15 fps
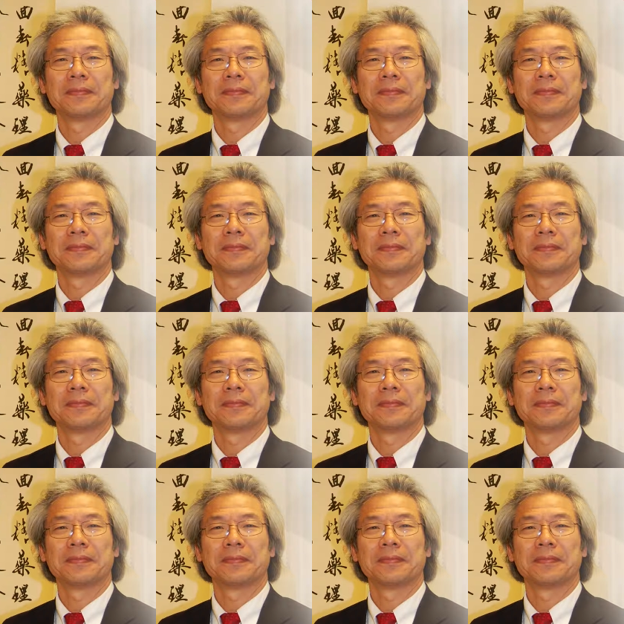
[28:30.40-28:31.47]

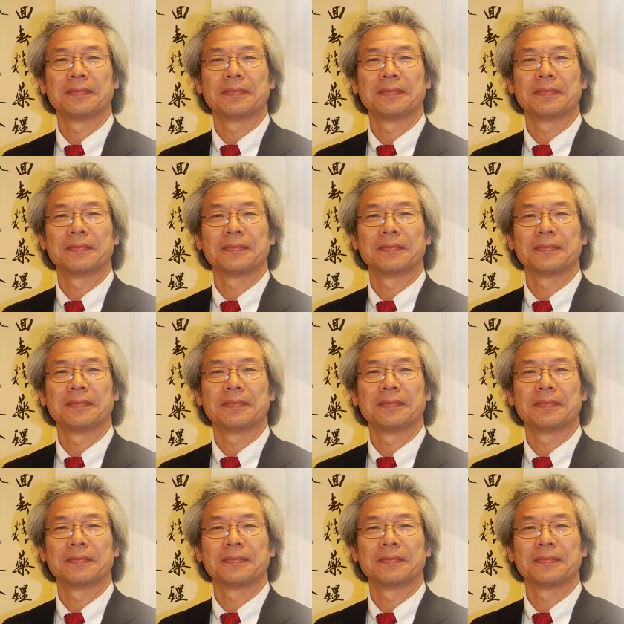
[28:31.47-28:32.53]

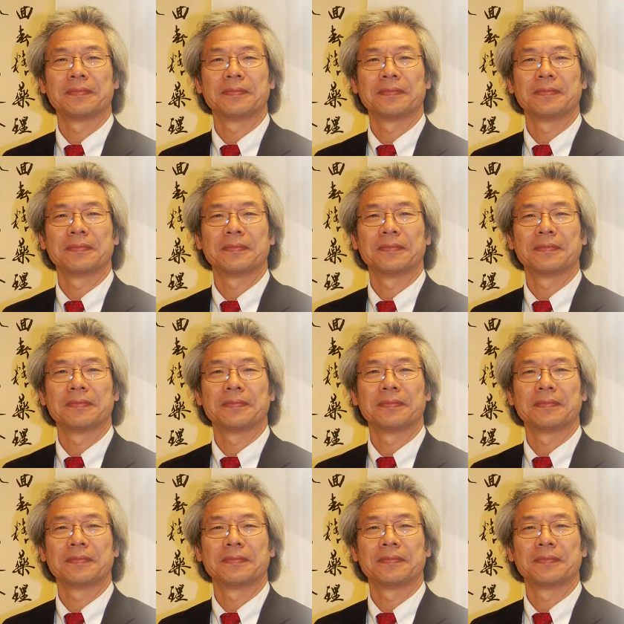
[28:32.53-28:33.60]

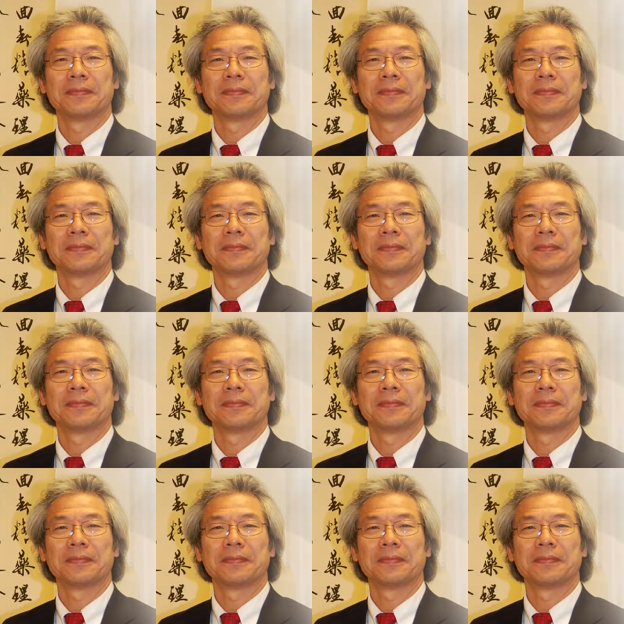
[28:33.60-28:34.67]

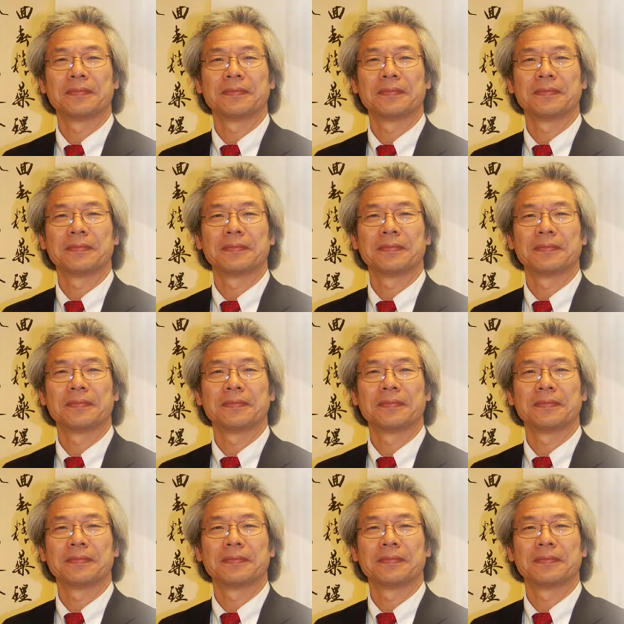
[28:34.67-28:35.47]
The face doesn't move, so there is nothing to read.